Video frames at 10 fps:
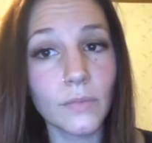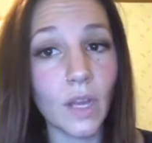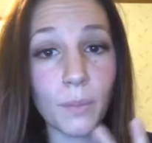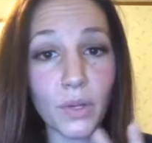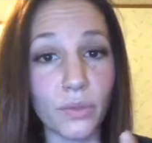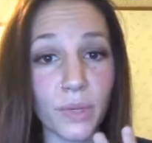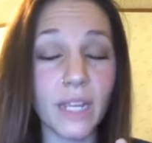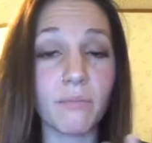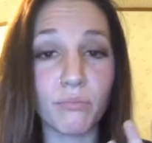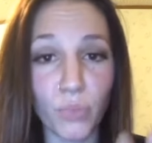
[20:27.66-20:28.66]
Number
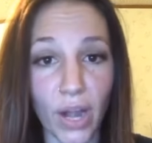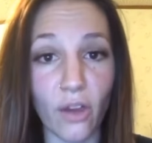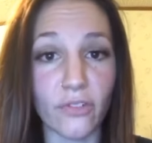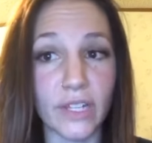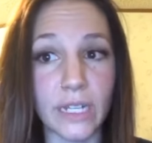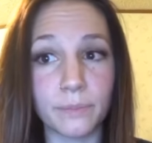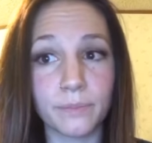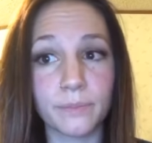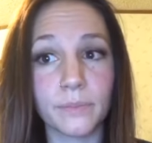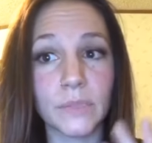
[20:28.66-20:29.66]
three, pray over them.
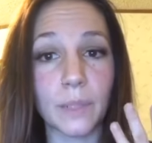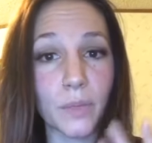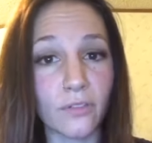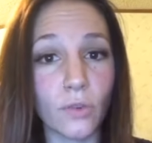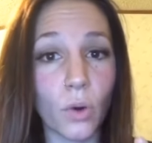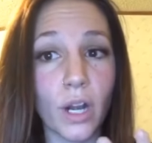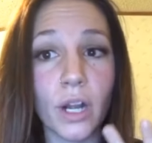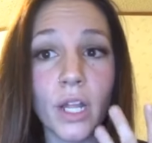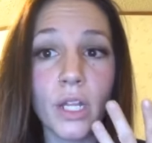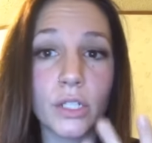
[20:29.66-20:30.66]
Number
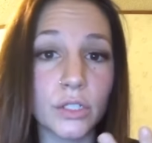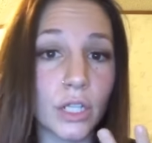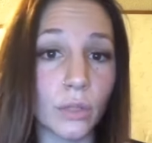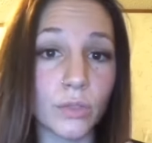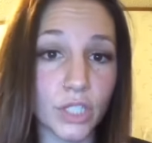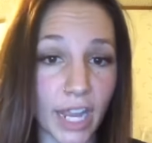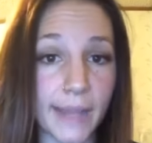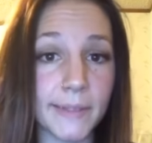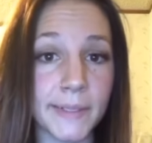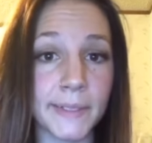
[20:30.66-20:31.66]
four, don't
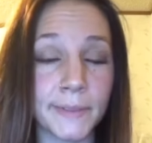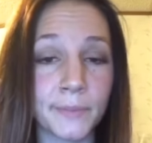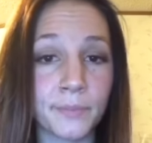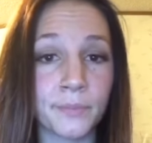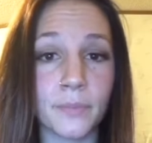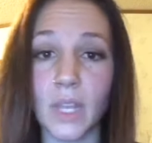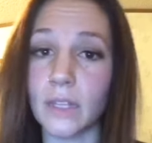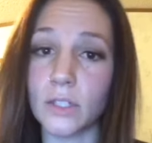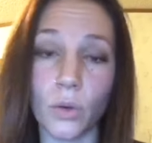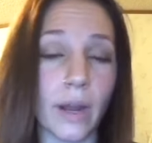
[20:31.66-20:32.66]
chase
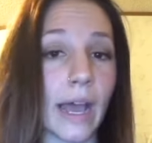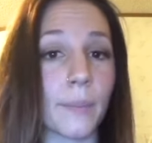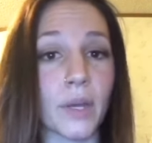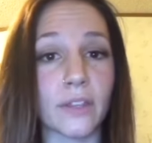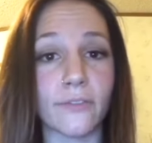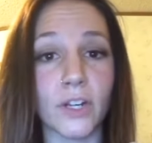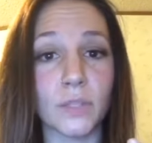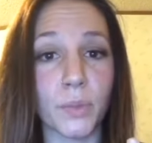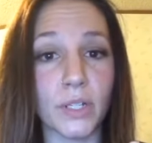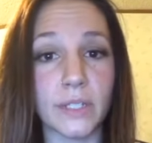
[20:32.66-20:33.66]
and don't hop on the
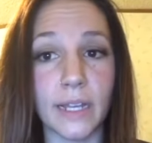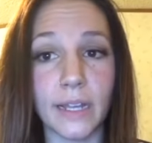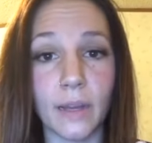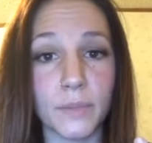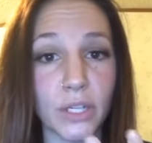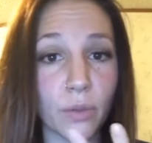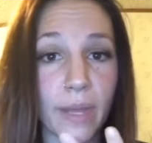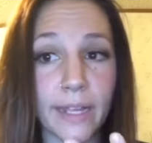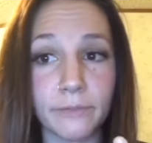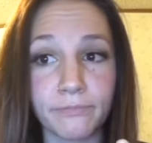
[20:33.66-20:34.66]
first person that comes your
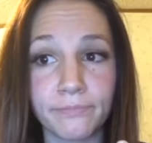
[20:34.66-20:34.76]
way.